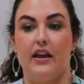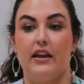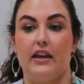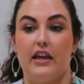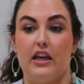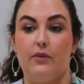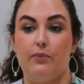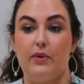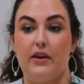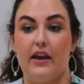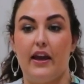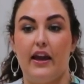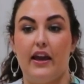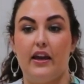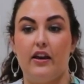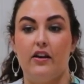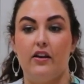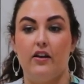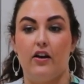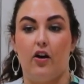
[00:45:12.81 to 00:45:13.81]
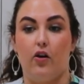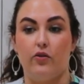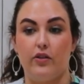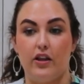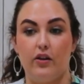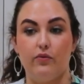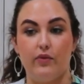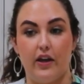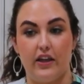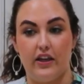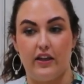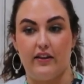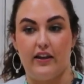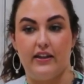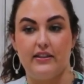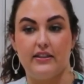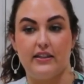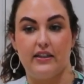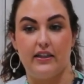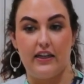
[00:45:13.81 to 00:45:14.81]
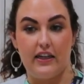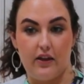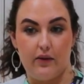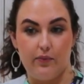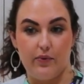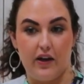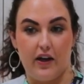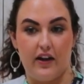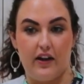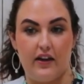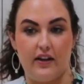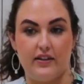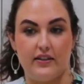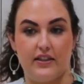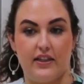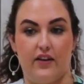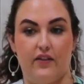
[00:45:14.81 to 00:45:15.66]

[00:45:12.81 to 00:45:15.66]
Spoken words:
EPA only regulates cleaning products